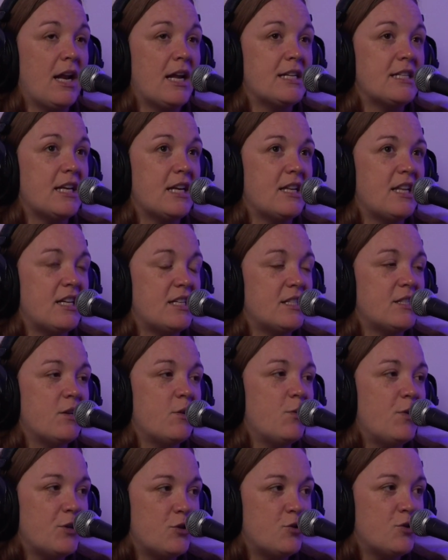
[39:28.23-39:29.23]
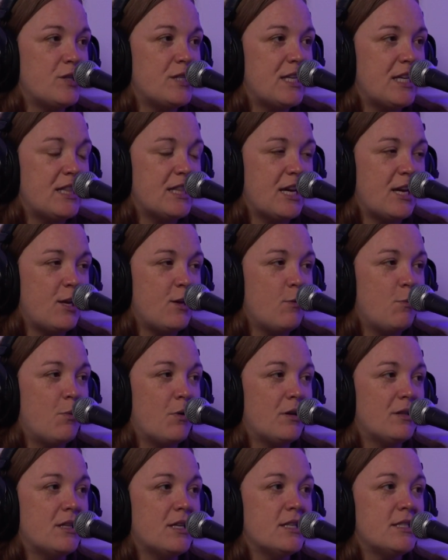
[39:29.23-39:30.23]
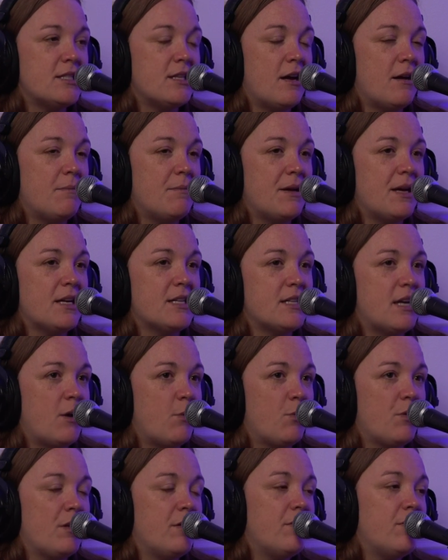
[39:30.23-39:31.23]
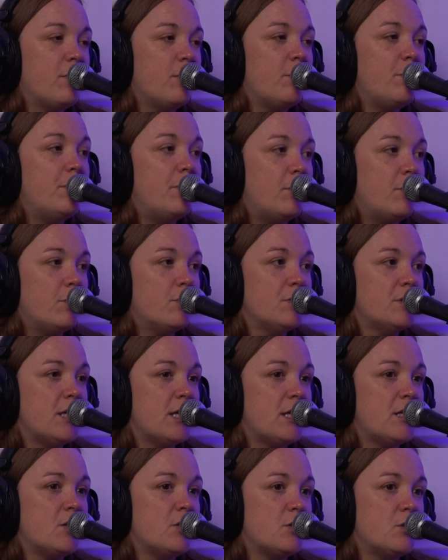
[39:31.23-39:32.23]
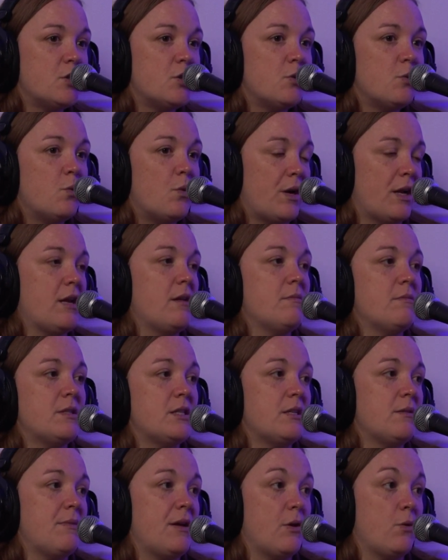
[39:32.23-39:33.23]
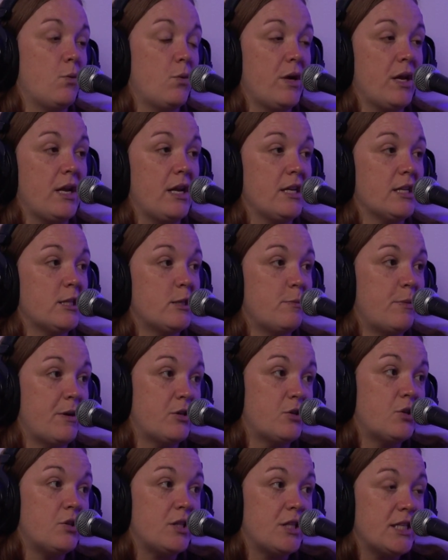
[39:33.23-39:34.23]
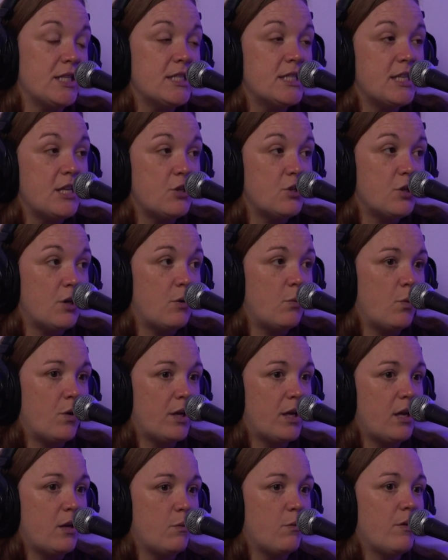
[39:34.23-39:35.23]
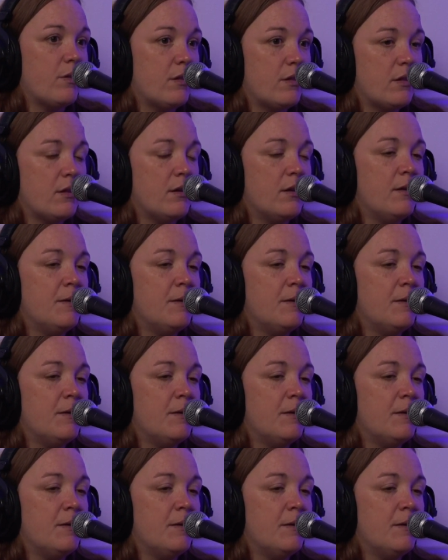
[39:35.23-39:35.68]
And I said, that's so interesting that you brought this up, because I really feel pulled into wanting to be a reading specialist teacher and working with.